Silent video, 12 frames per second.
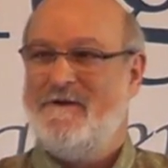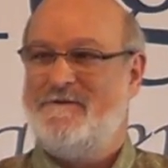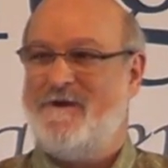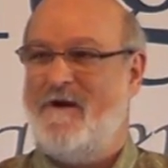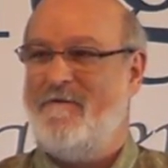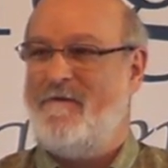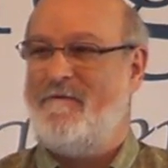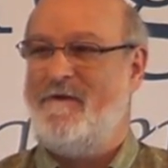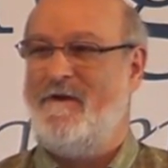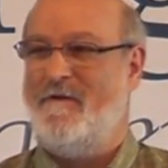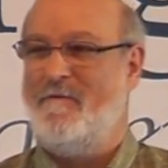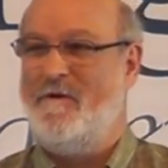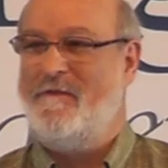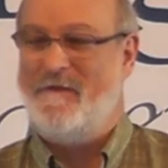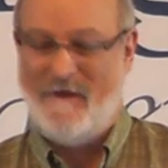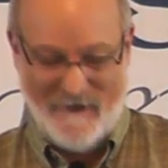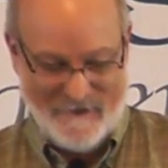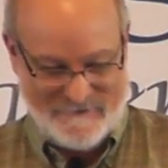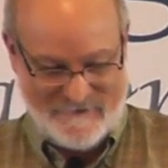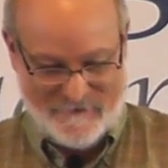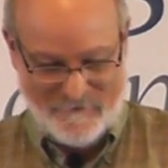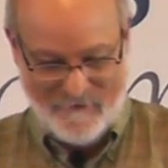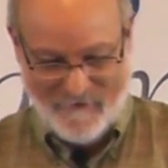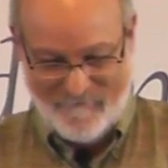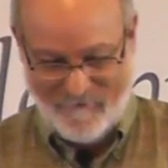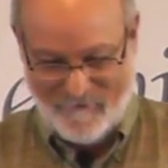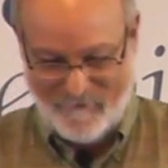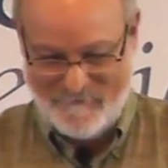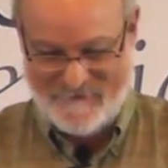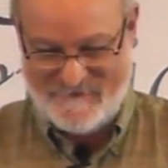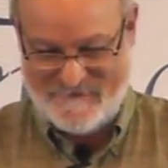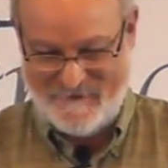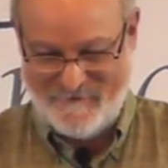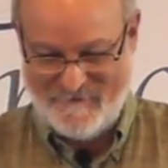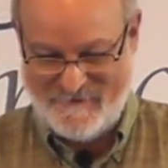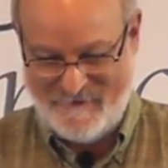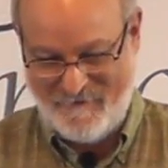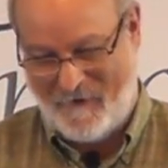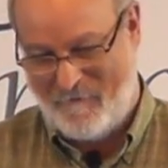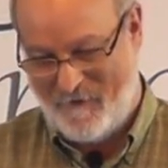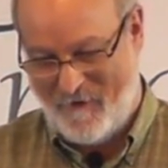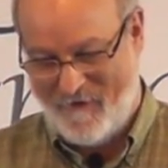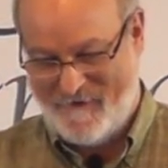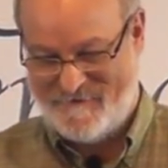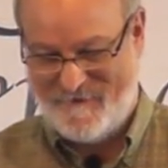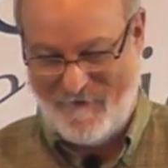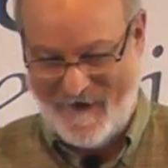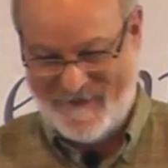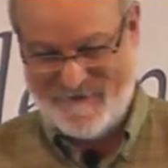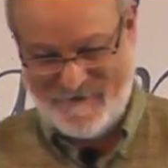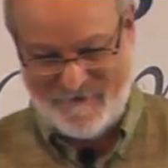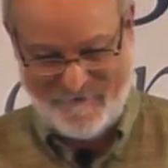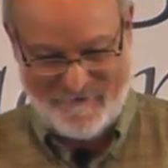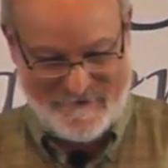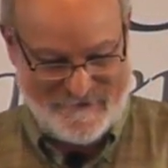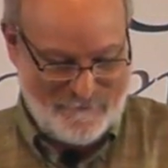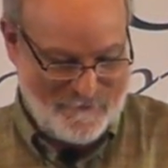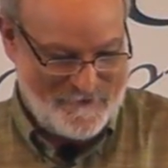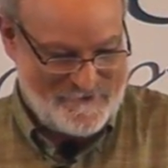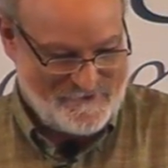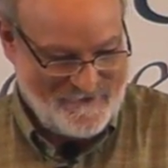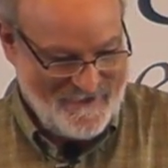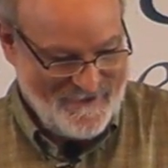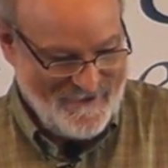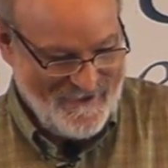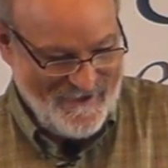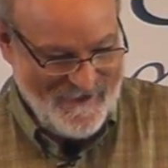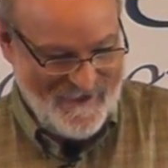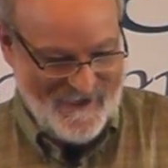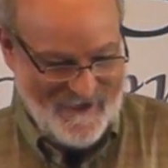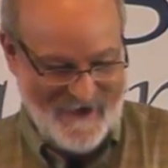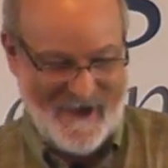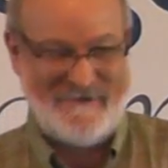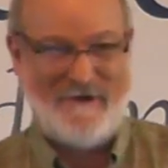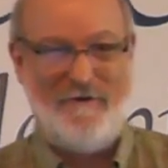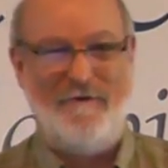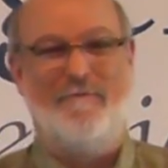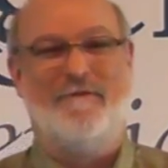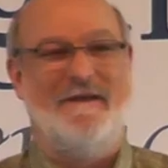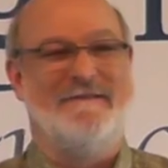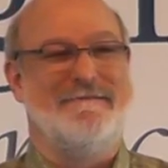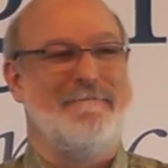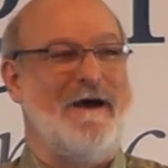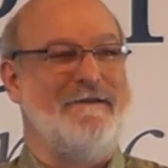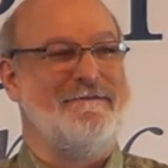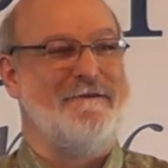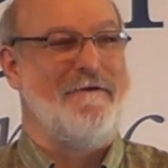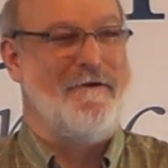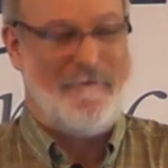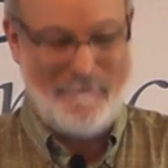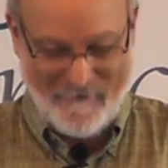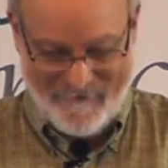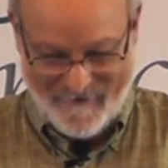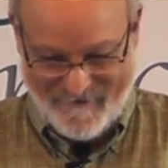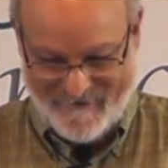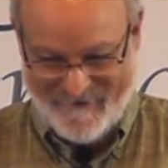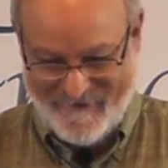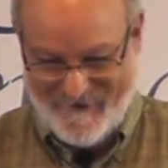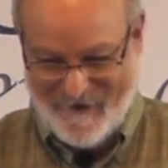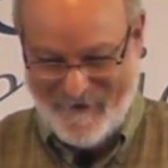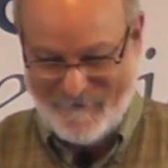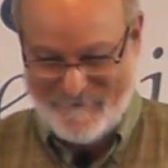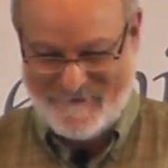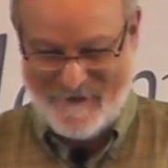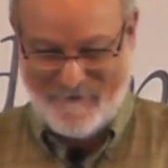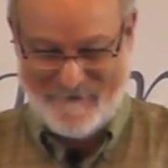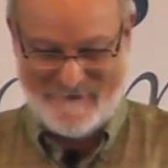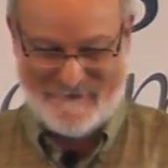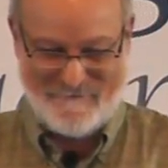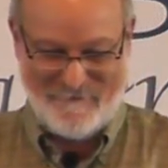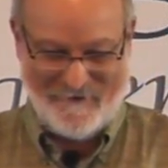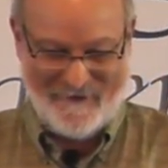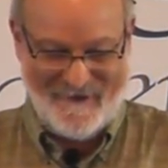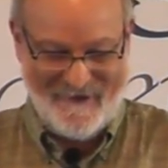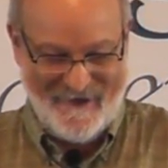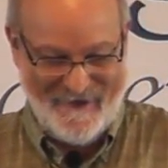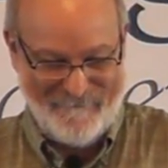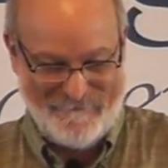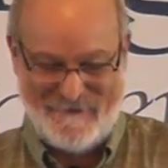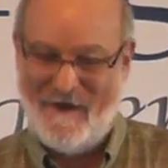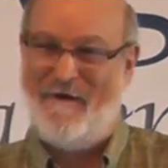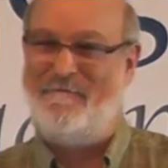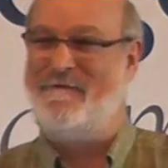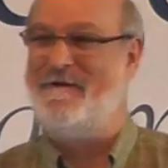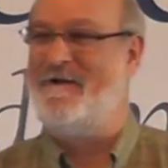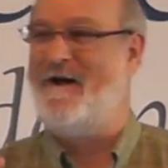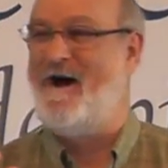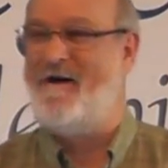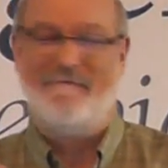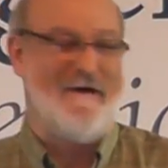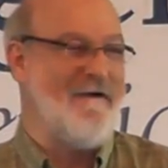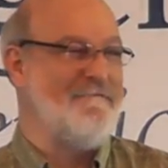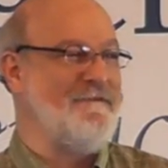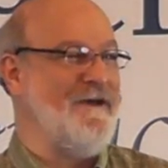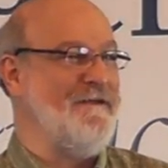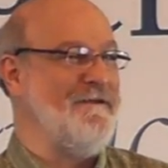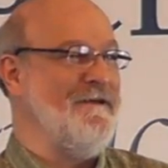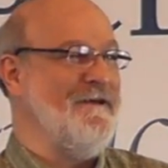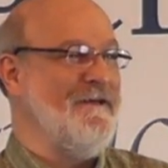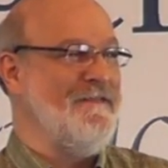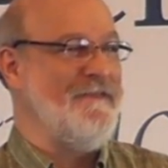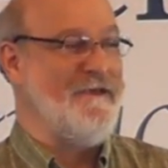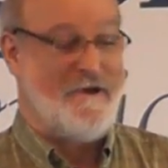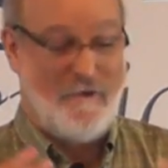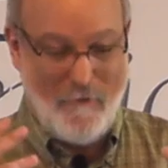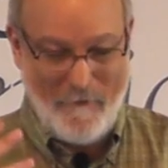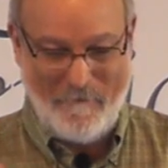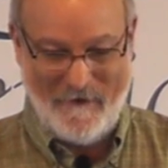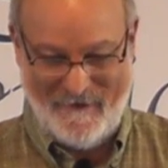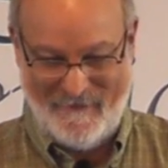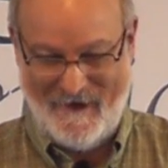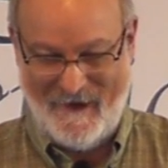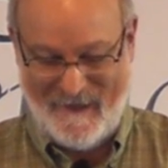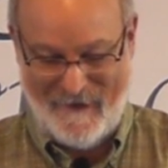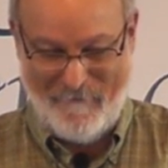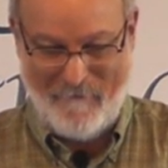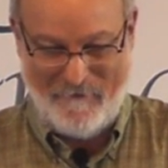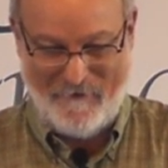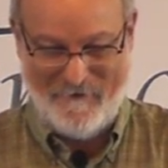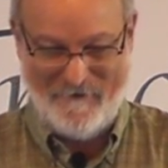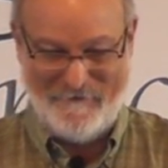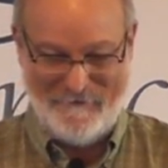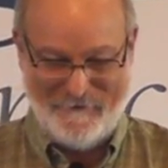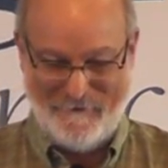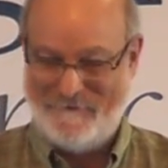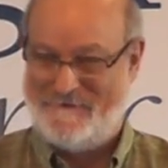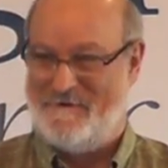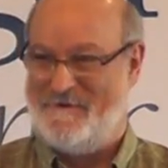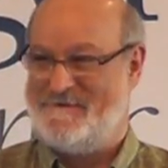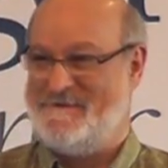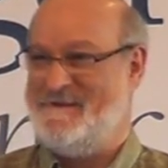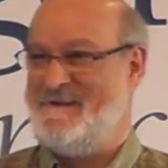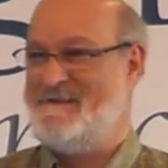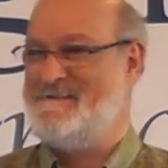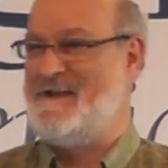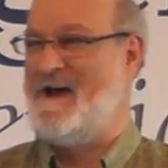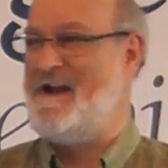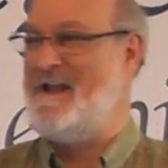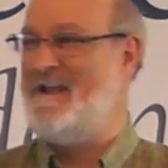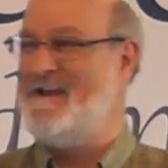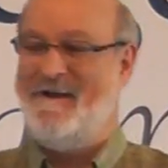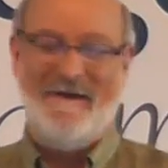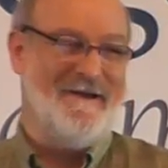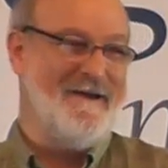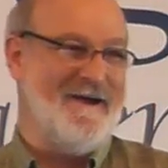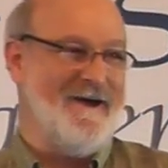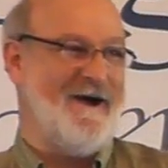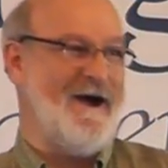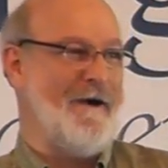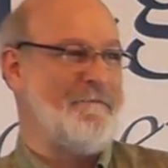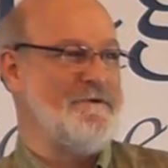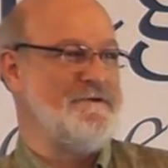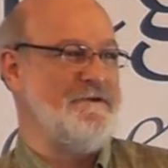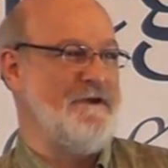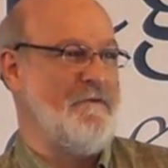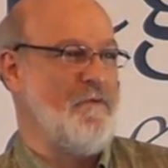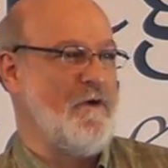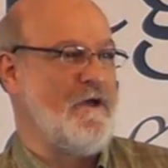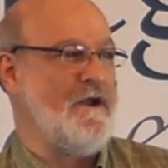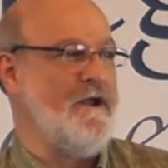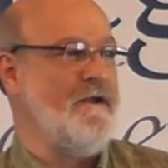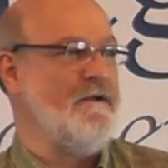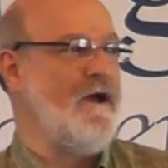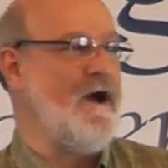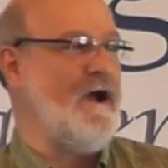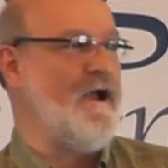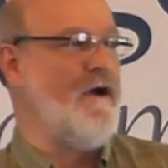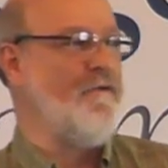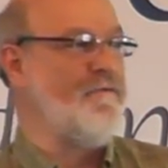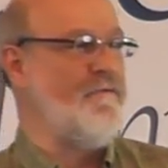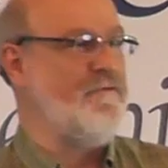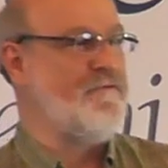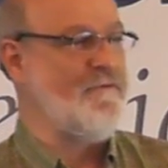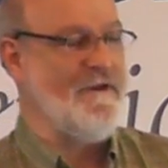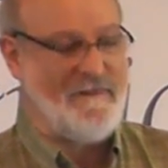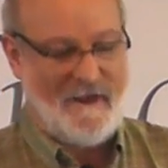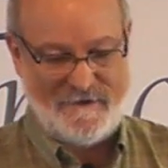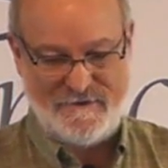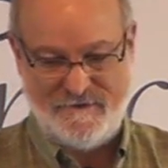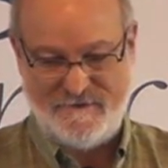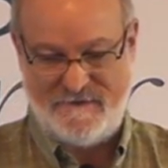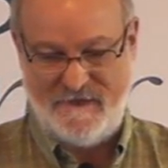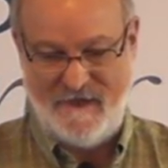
drove over here with uh, two of Herb's students who I regard as grandchildren spiritually and I told them things about Herb that they didn't know. So this is really, um, so I feel I've, I've done the equipping that I came up here to do. So it's an exciting uh, opportunity. We're going to uh, go through three lectures